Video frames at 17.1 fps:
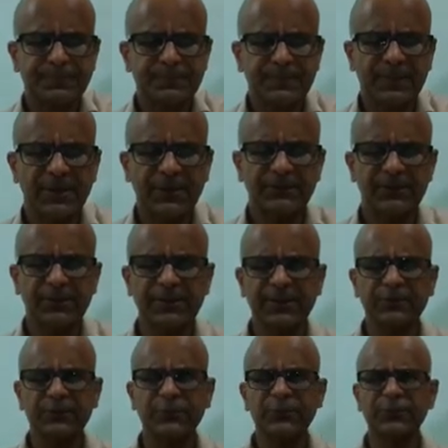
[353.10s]
I will
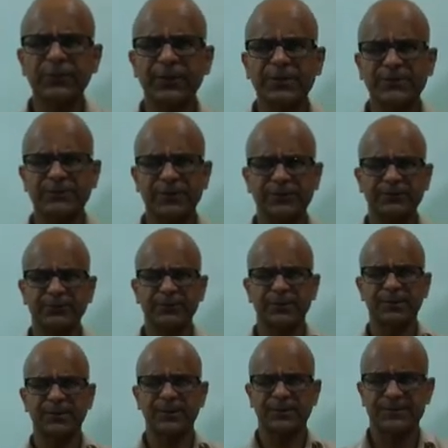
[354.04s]
get good grades if I work
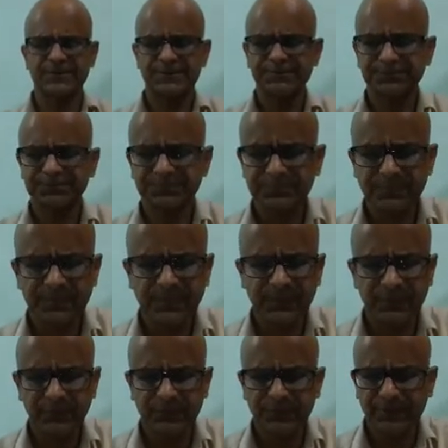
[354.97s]
hard.
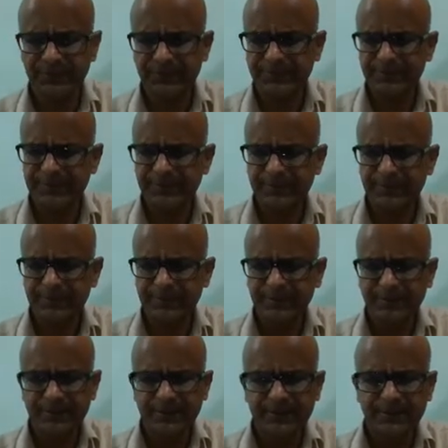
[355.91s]
All right.
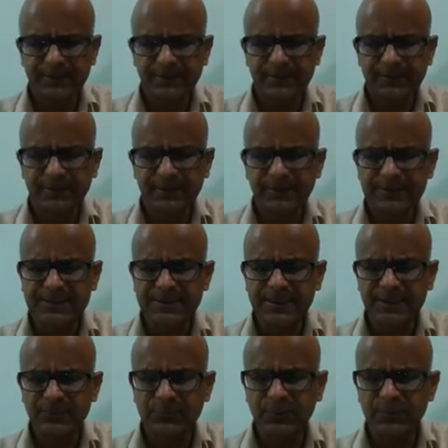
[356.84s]
Let's
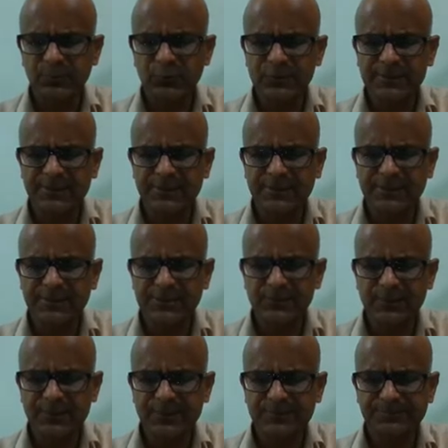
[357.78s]
add one more sentence to
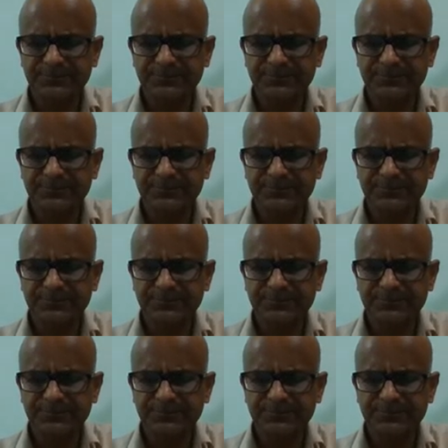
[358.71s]
it.